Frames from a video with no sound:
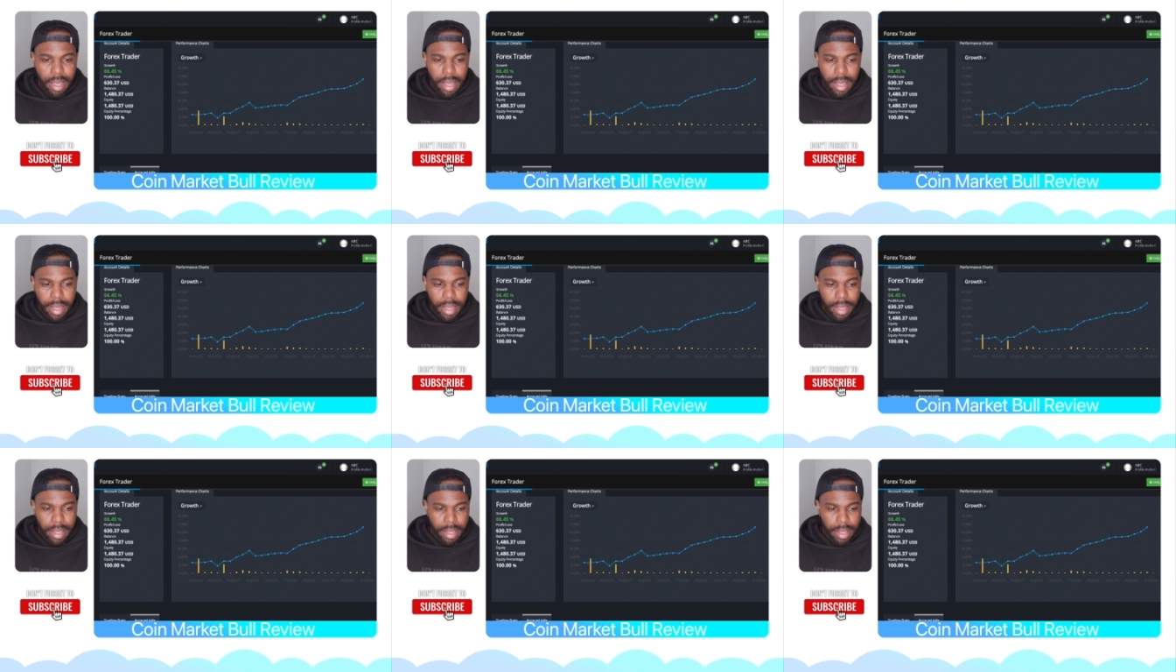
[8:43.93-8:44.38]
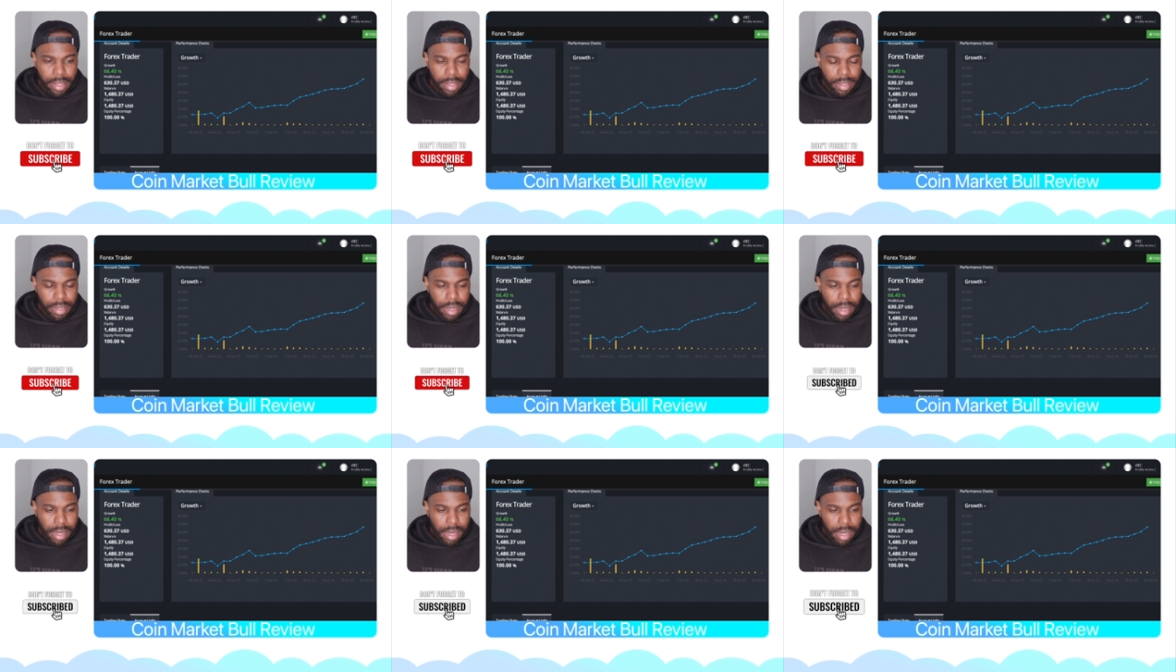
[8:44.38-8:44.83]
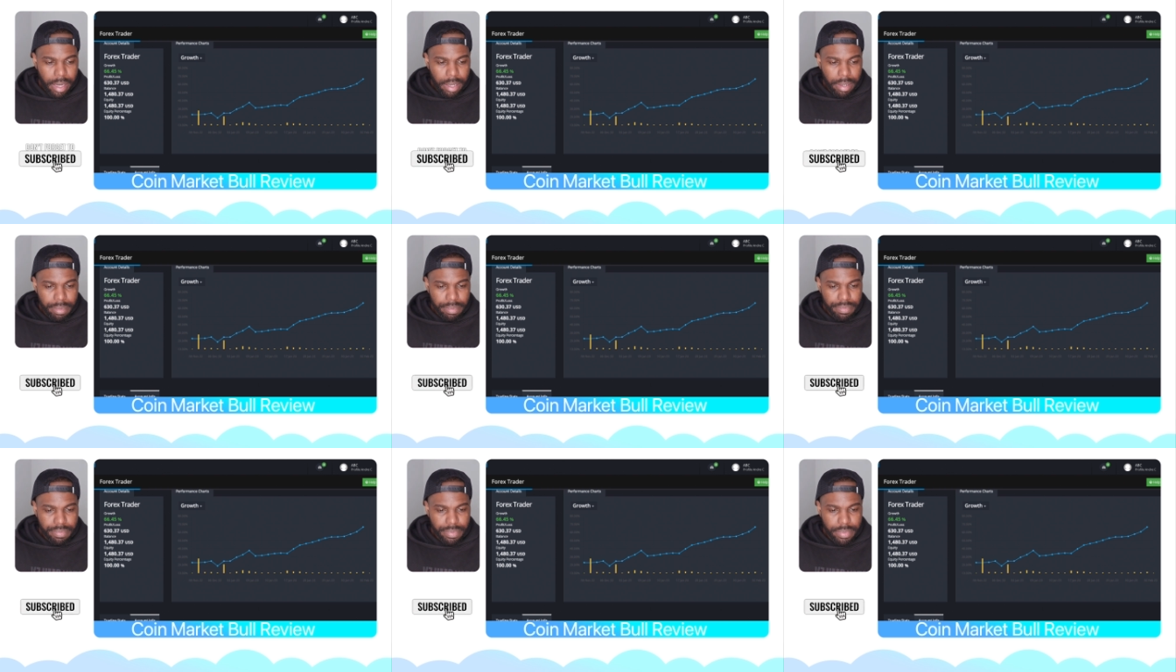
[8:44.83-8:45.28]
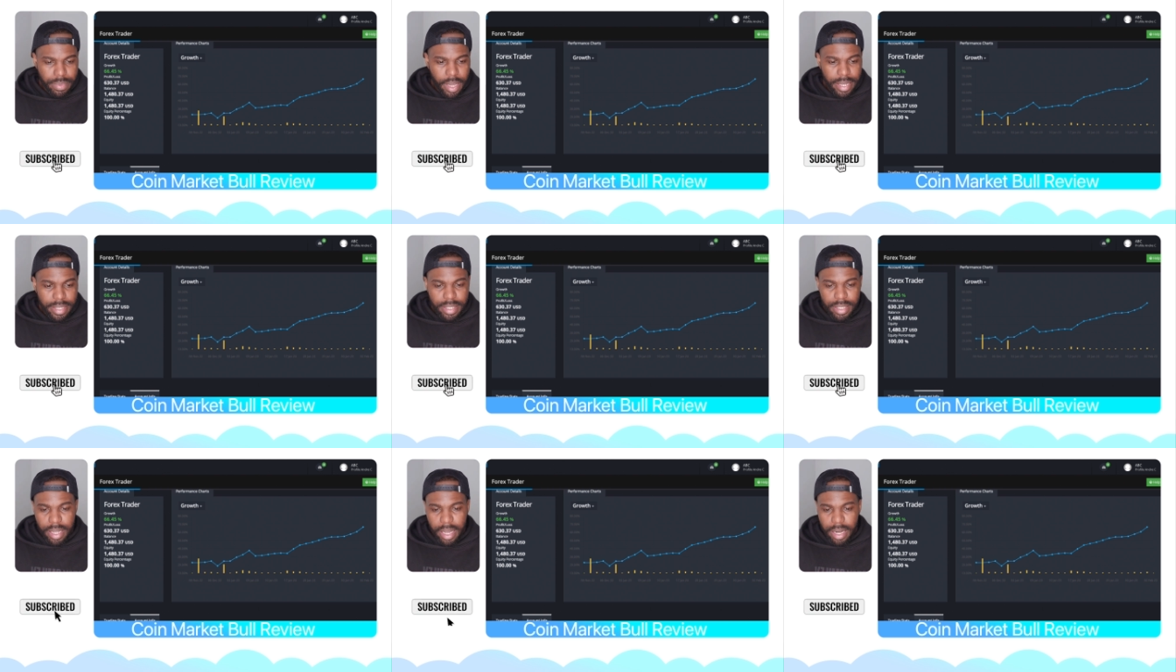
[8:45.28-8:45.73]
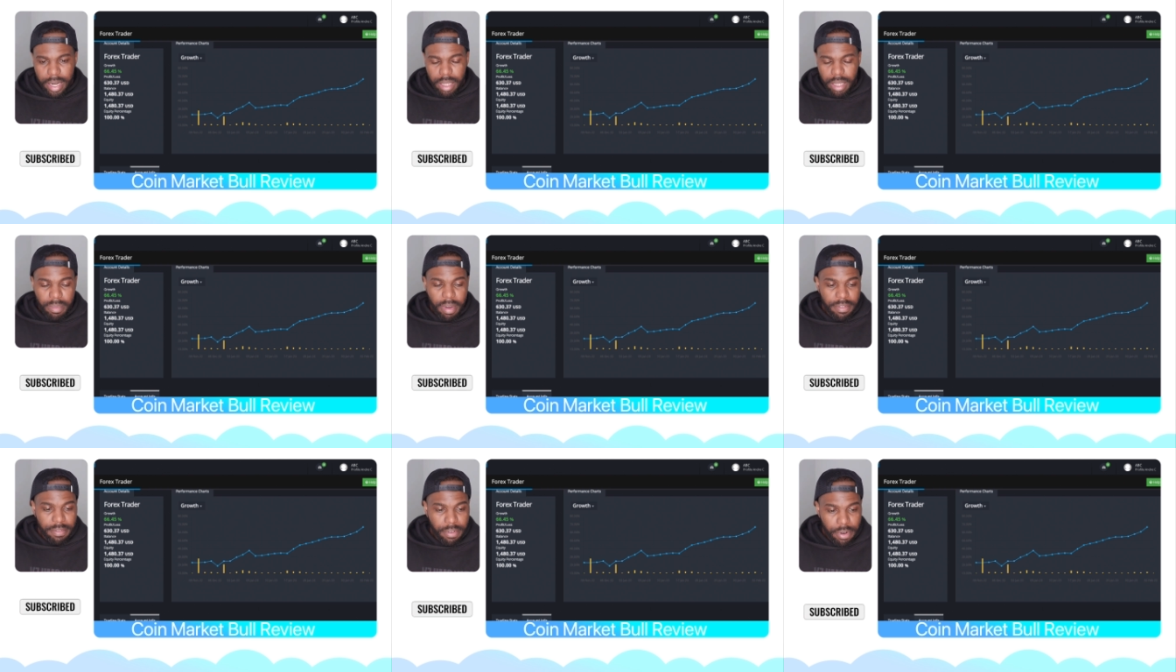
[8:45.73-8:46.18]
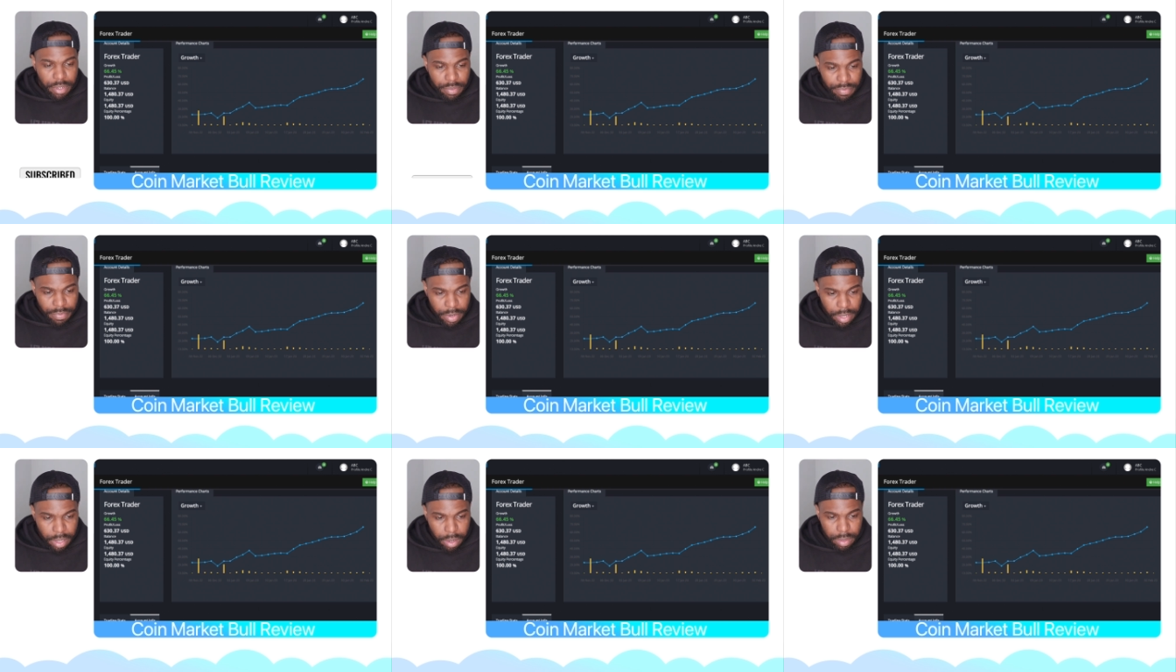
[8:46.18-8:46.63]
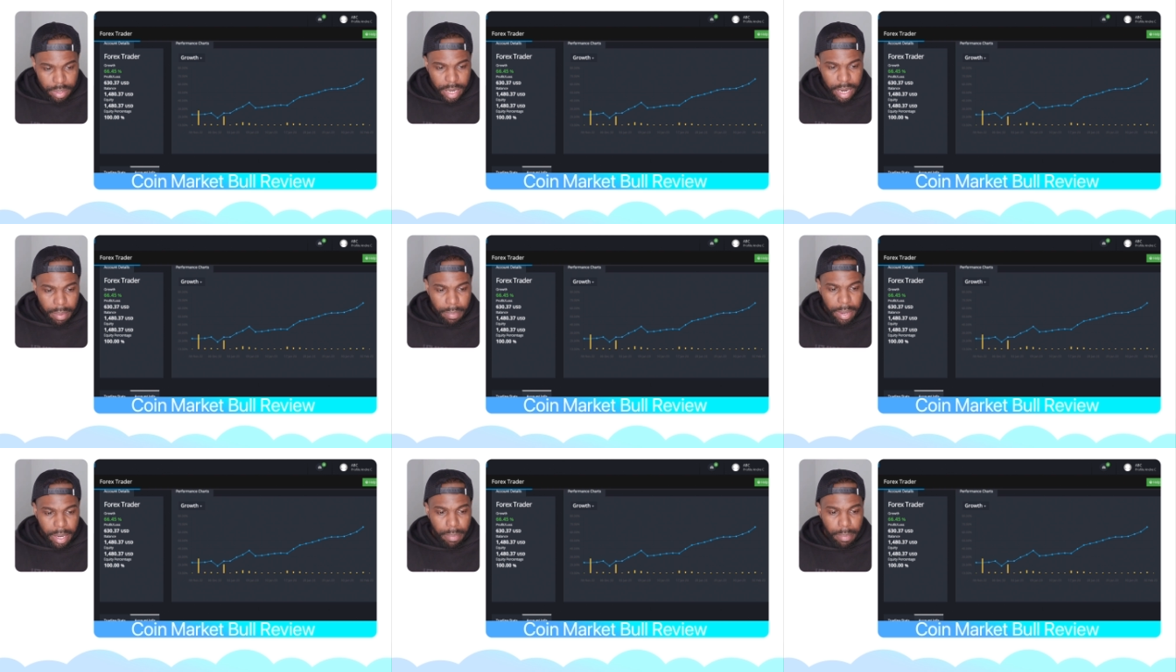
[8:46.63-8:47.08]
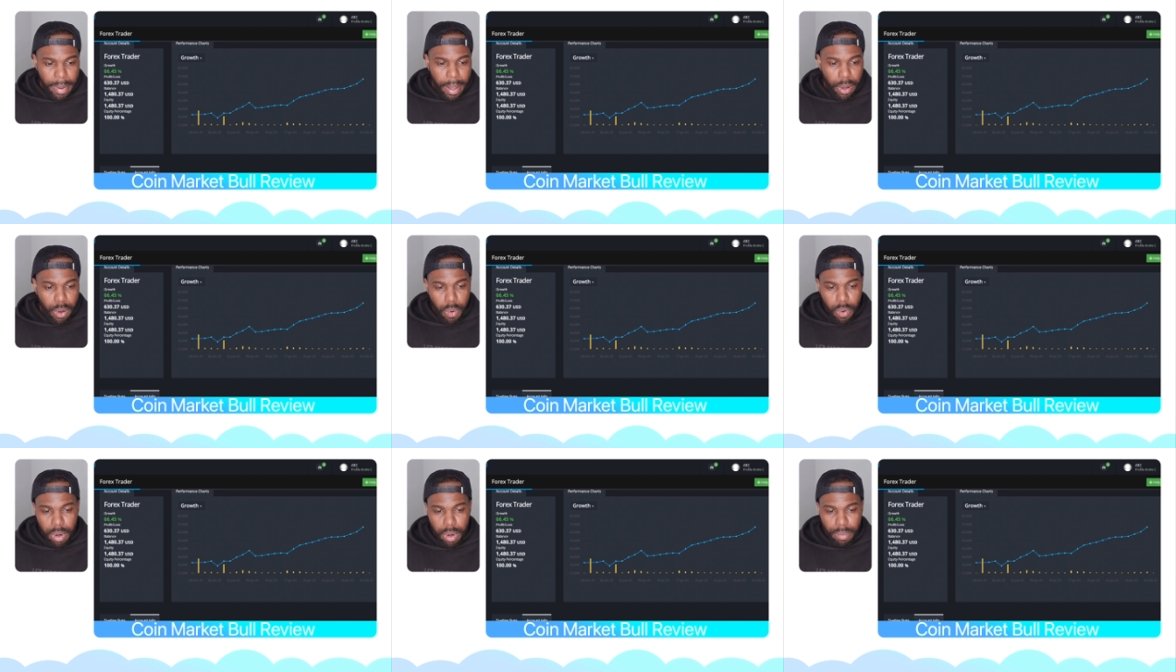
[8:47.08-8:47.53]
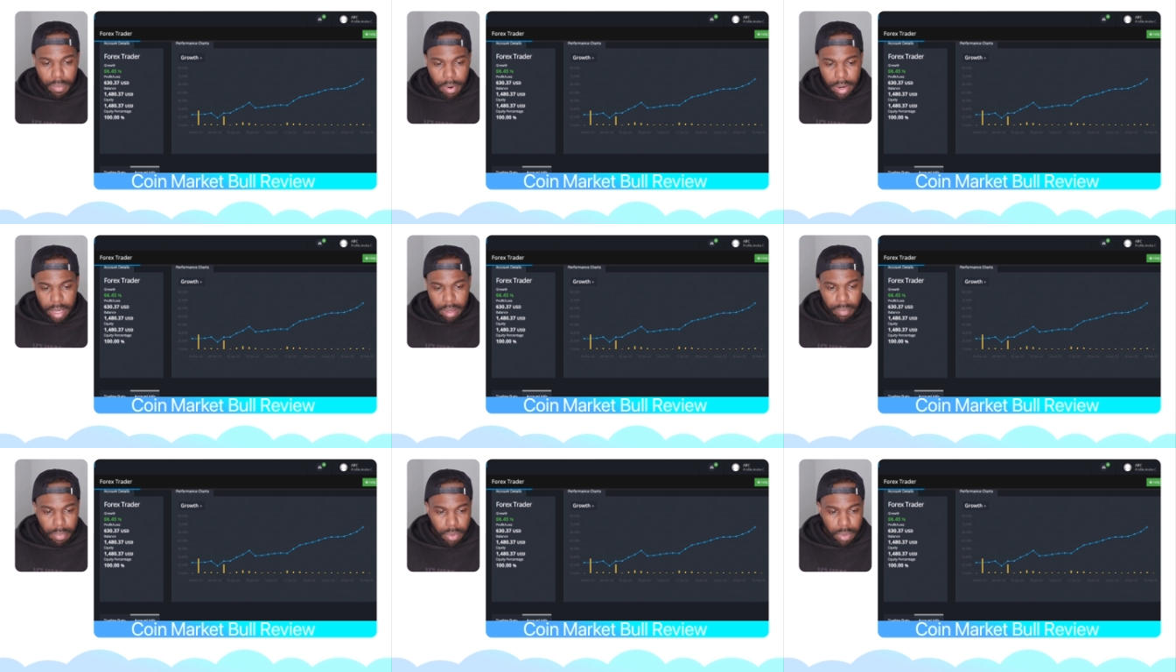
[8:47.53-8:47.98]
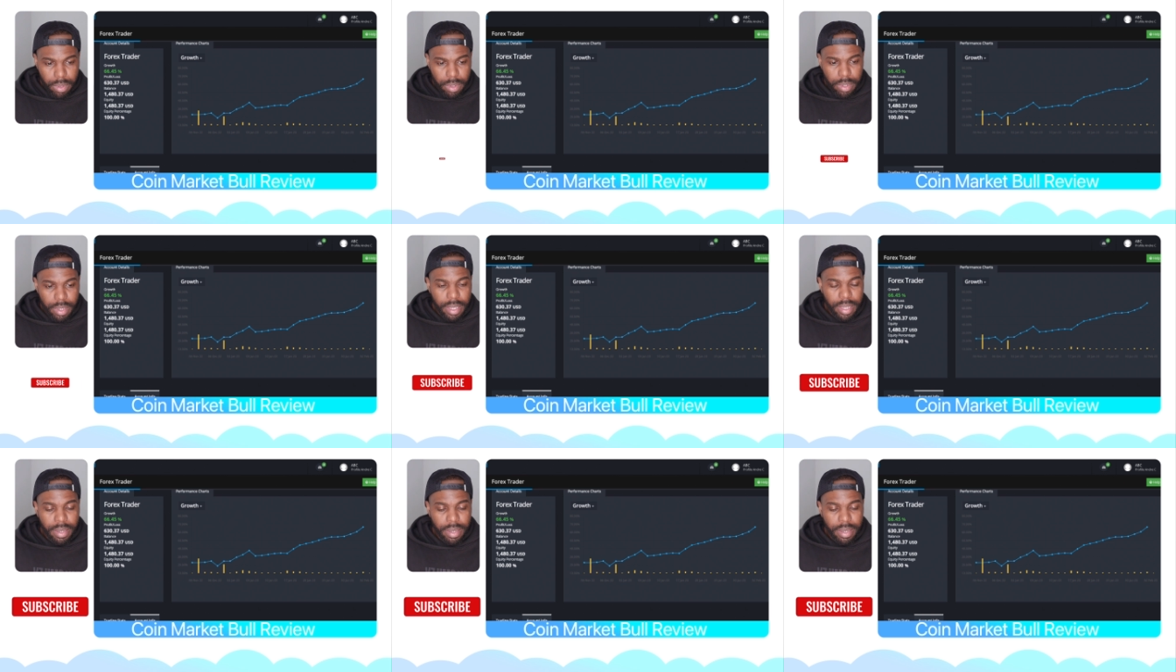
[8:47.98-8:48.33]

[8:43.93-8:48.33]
And um, I stated in my first video that I made about Coin Market Bull